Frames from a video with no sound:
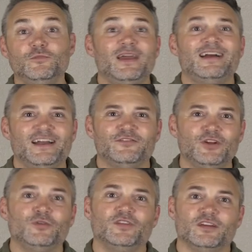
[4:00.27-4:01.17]
may not have
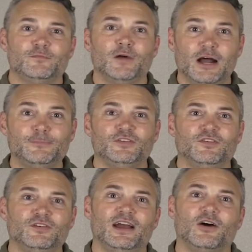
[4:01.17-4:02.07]
known this, but up
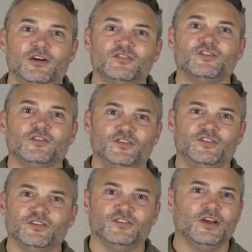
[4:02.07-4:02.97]
until now, our
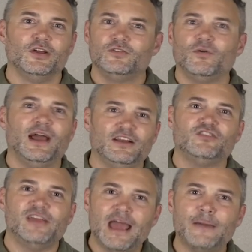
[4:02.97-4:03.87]
services don't
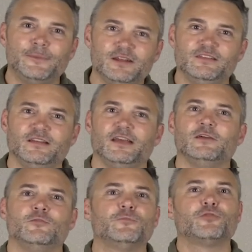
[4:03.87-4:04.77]
actually happen at 10
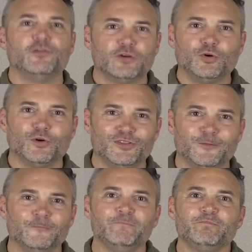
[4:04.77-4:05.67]
a.m. We pre-record
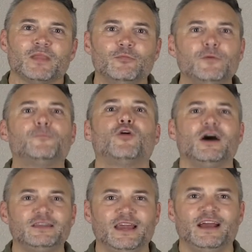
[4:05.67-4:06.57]
them and we
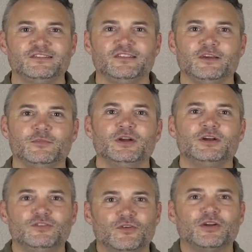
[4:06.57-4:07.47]
broadcast them
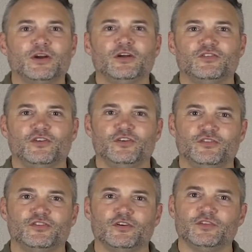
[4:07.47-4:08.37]
during our church
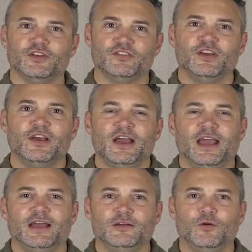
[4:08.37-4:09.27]
service.
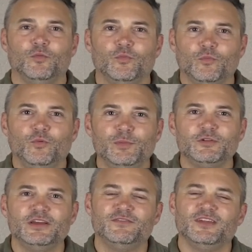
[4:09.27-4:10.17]
And we
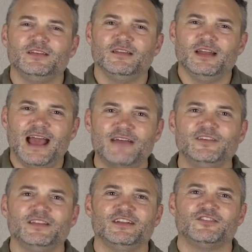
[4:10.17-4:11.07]
believe that
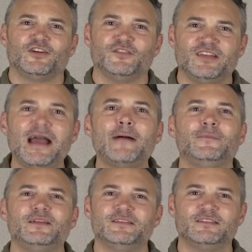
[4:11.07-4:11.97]
having that service
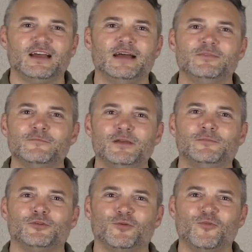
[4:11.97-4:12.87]
happen at the time that
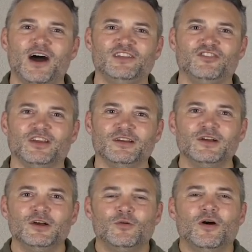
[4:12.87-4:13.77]
people are watching
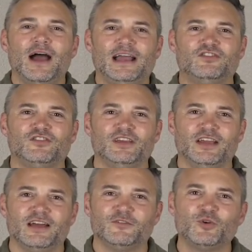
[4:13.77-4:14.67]
will actually
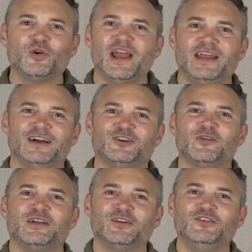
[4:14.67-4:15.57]
kind of create a
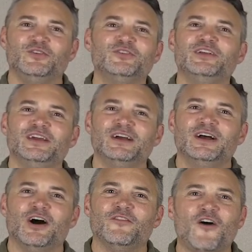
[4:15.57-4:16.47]
greater unity
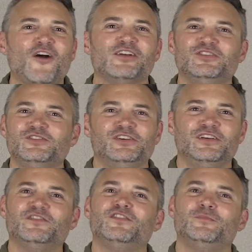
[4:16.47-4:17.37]
of heart and unity
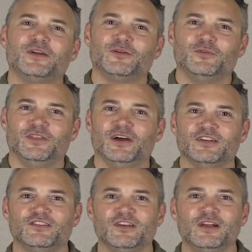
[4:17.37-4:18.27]
of spirit with
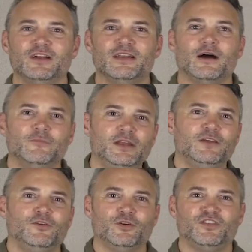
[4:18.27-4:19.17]
us. Now, many
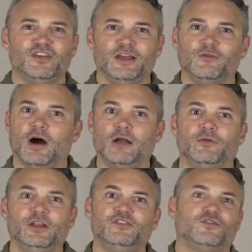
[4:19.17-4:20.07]
of you are saying, well, I
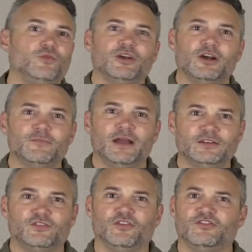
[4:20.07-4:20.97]
really just want to come back
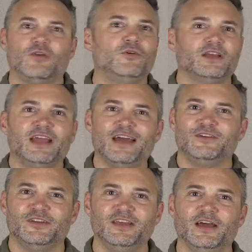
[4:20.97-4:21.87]
to church. I want to gather
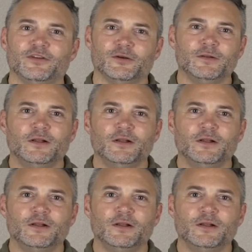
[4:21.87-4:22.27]
together.